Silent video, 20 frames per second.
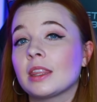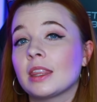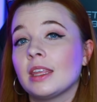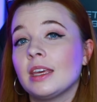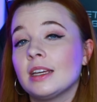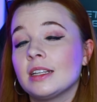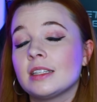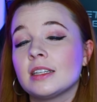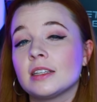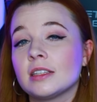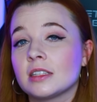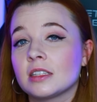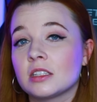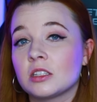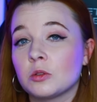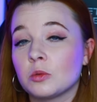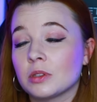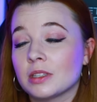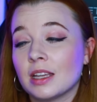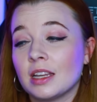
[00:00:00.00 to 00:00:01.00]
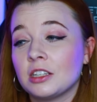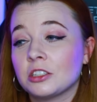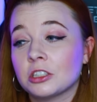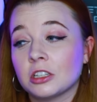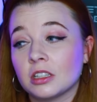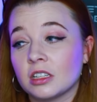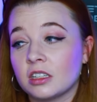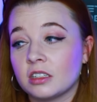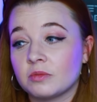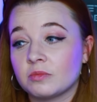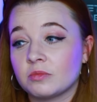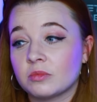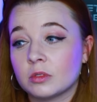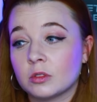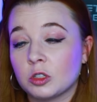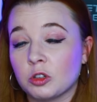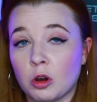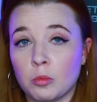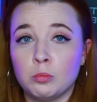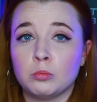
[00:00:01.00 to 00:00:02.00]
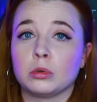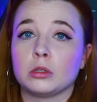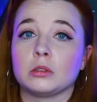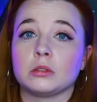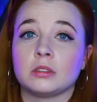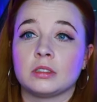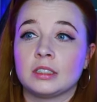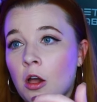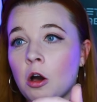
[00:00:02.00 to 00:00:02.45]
theaters to essentially crumble.